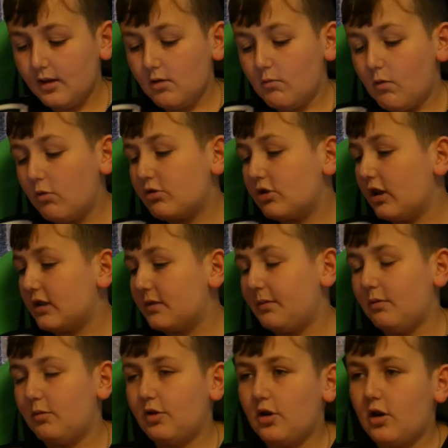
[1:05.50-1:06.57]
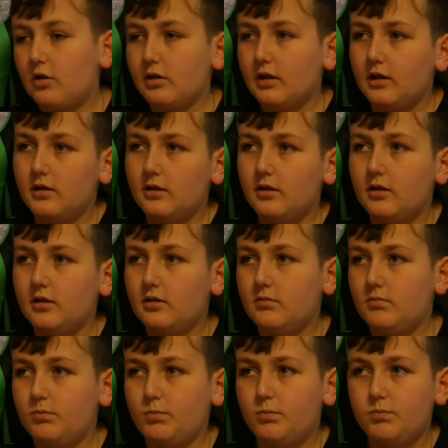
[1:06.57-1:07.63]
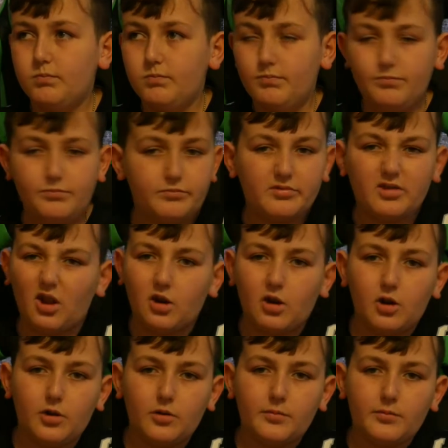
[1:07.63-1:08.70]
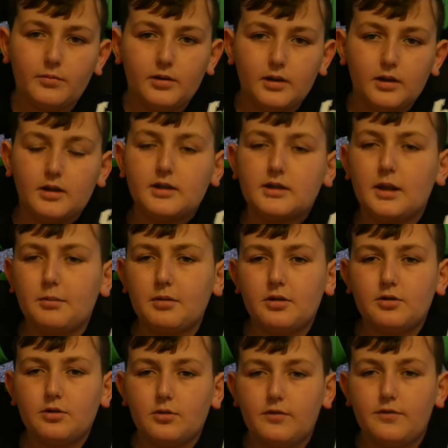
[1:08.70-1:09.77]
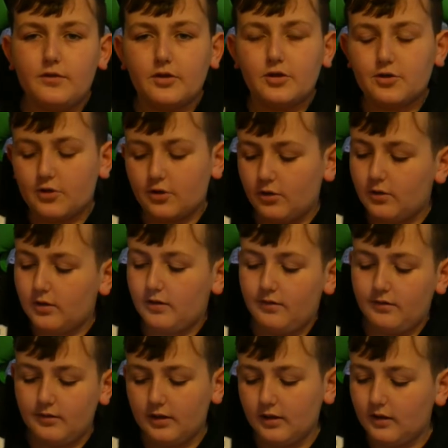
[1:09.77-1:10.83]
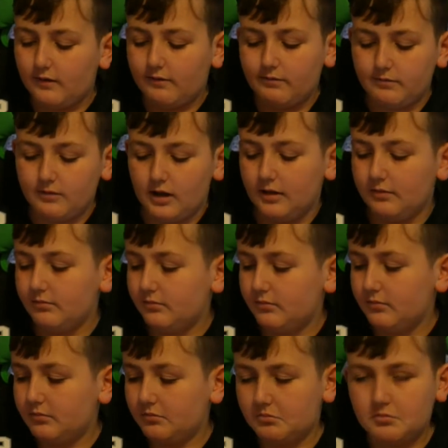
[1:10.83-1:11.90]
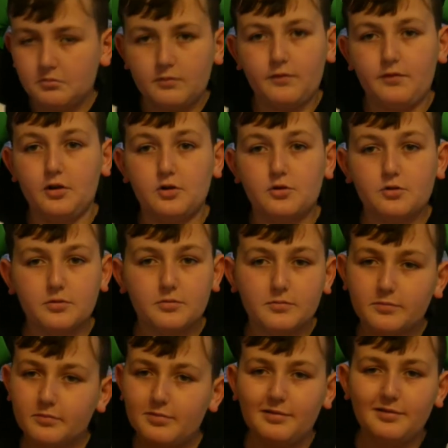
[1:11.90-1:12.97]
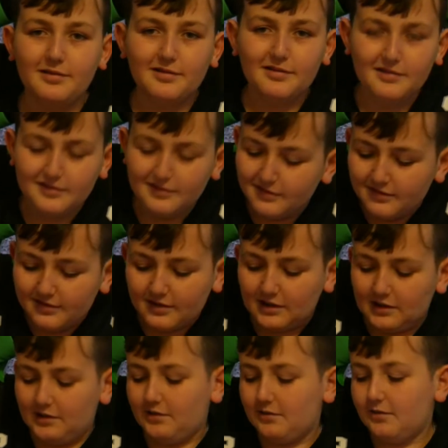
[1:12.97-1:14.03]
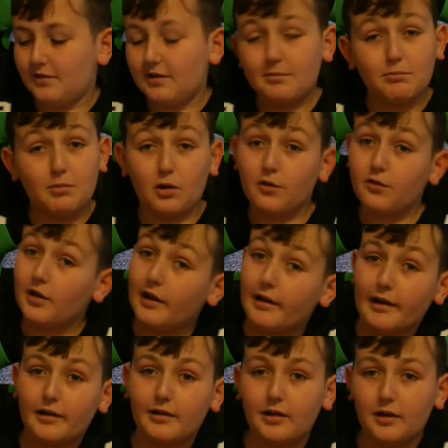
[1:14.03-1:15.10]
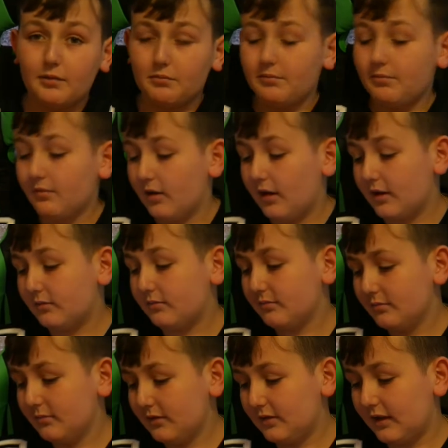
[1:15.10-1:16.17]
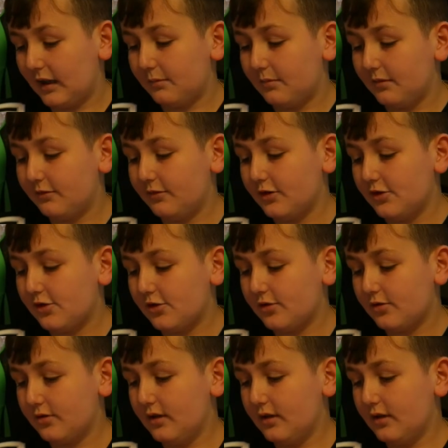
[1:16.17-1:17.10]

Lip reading: What would you like to be when you're older? Don't know. Something to do with fish though. I love like fish and both eating and like keeping fish.